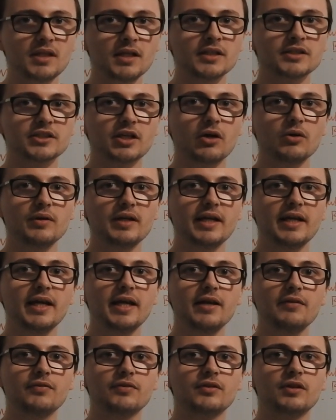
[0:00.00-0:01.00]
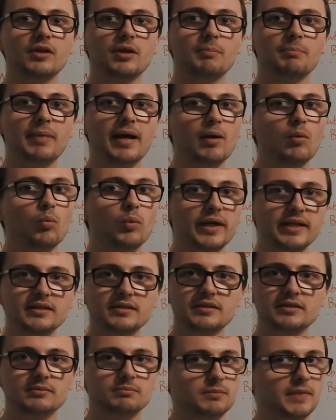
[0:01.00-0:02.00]
So if the bet
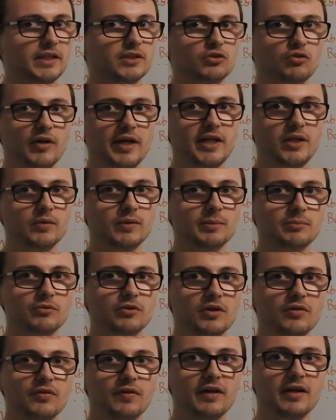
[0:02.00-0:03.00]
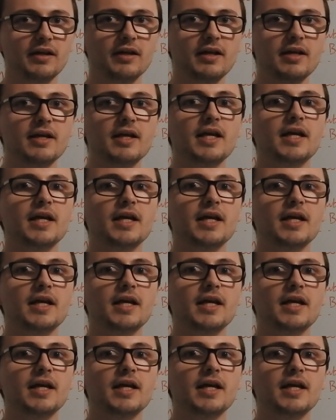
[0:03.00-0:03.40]
wins, that's great, you're in profit.